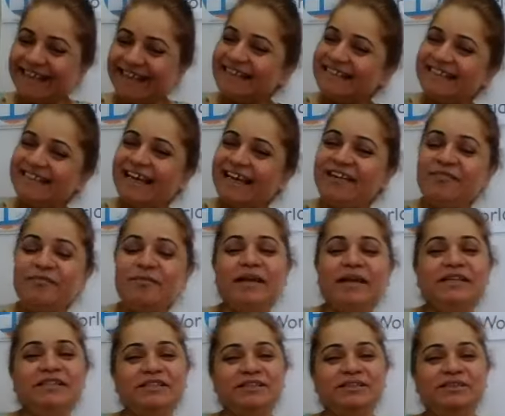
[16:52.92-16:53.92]
Yes, I
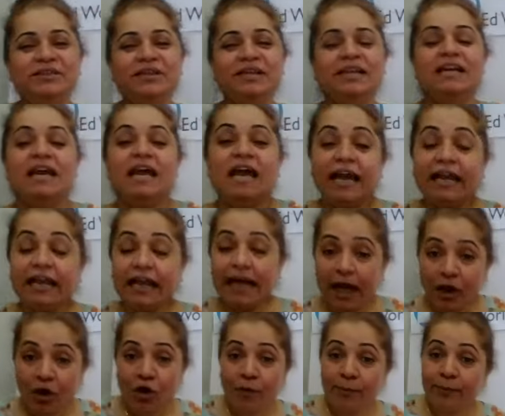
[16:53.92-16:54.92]
remind you. And
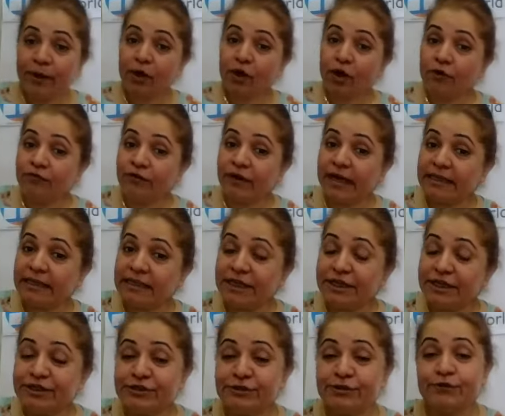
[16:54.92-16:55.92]
I hope you're not
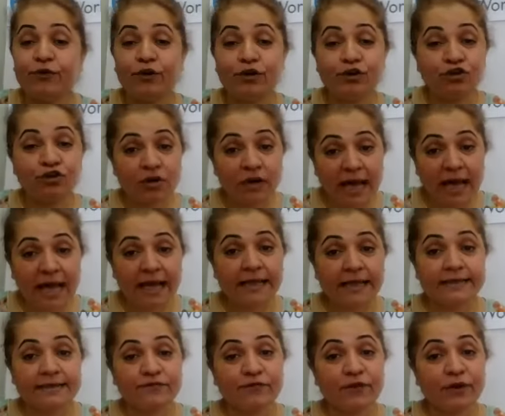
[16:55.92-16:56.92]
forgetting to wash your
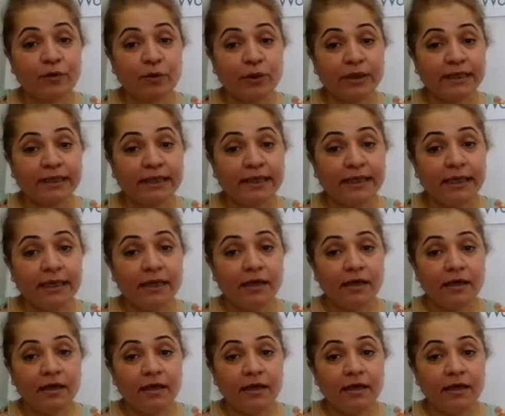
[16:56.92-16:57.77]
hands frequently,